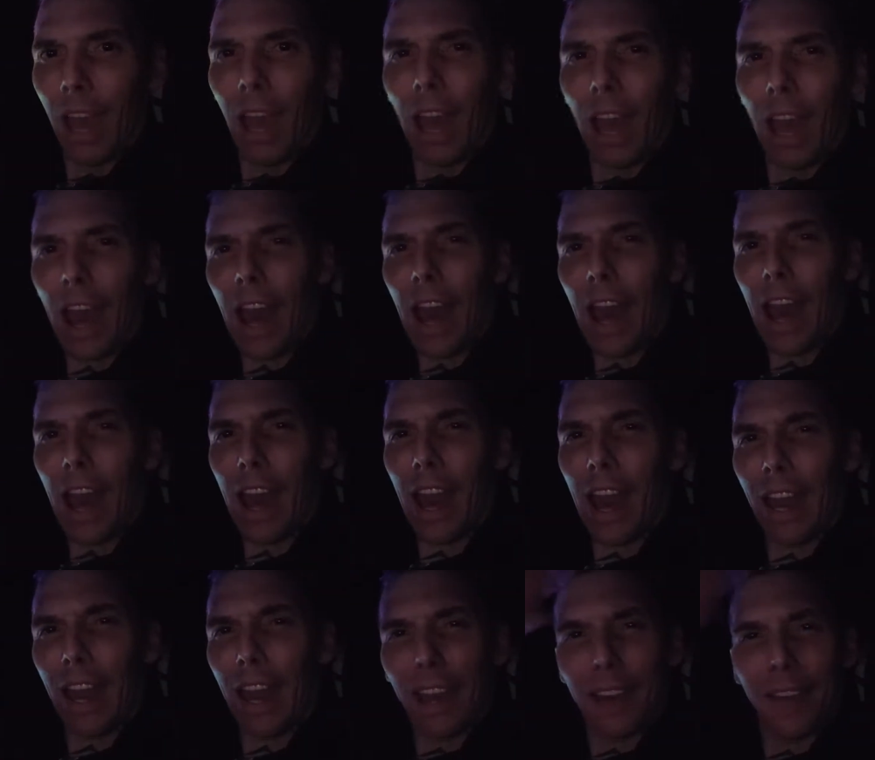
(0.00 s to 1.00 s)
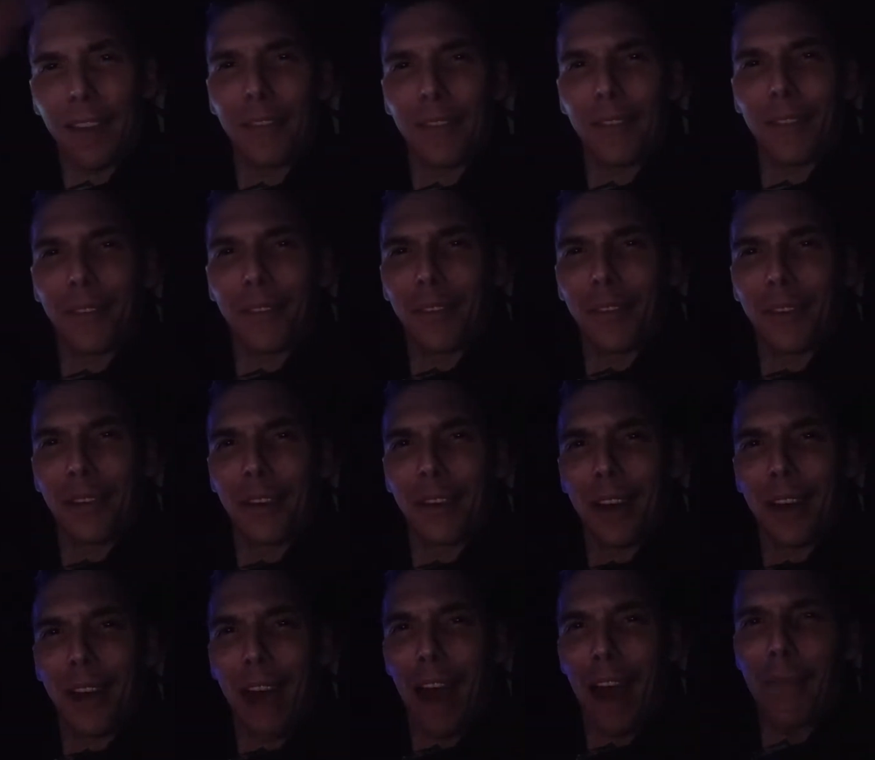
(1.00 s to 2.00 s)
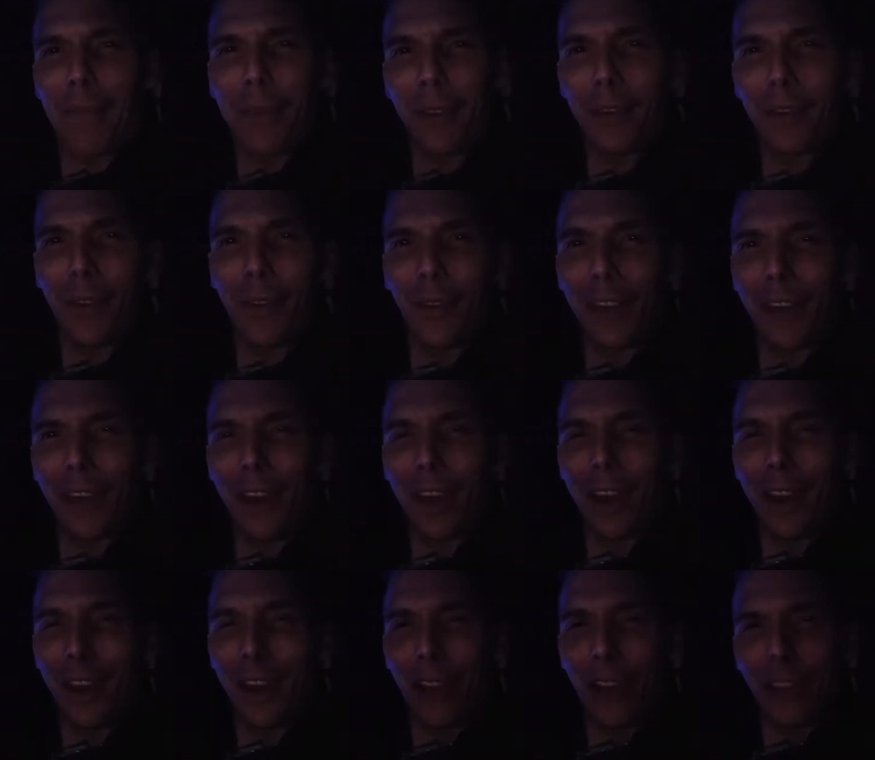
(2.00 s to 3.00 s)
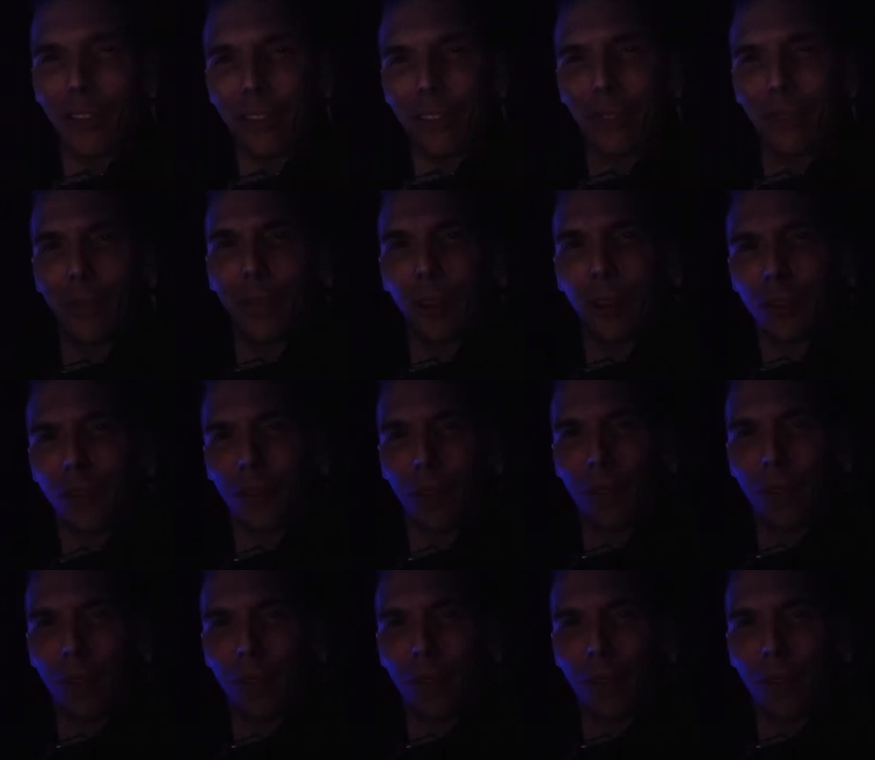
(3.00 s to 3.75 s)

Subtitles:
Hey, happy New Year! Is it New Year for you